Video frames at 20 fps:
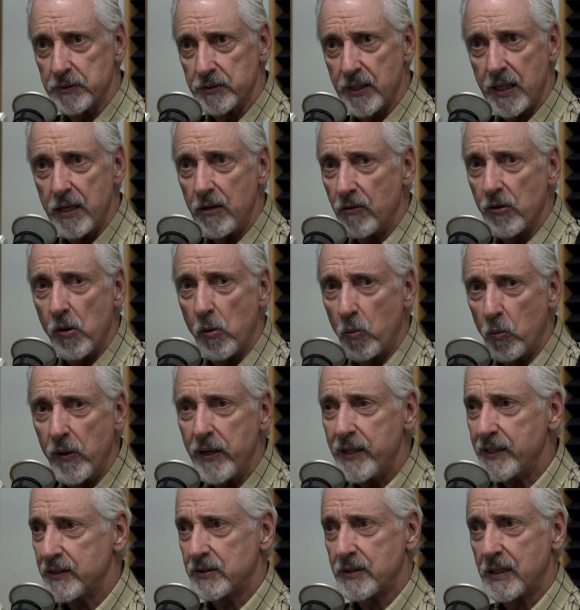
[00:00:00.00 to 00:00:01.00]
Right. They don't know
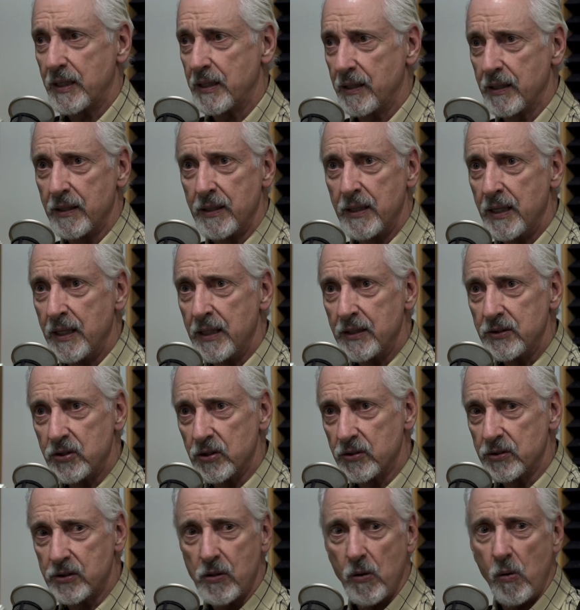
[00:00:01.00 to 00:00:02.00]
when he's going to
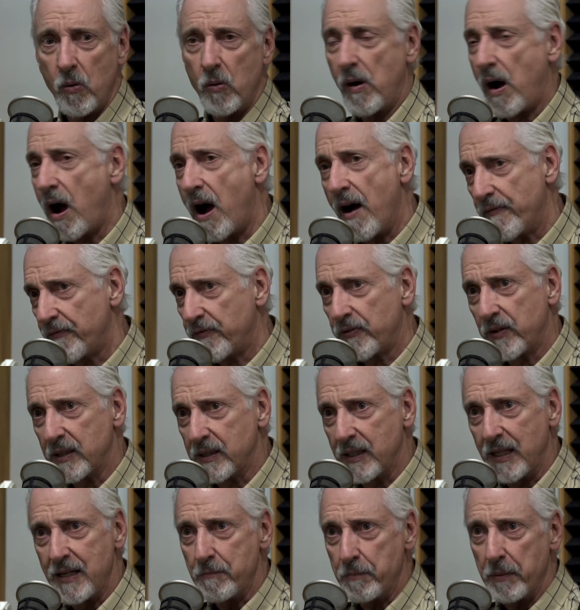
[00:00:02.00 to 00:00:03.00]
just go off the
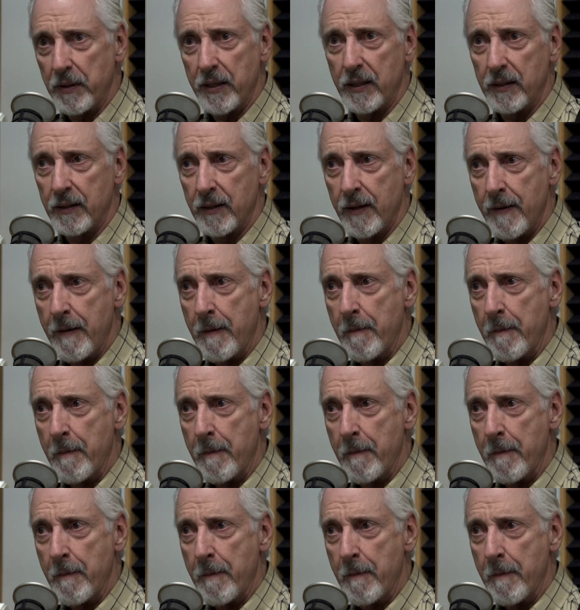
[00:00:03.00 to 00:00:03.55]
deep end.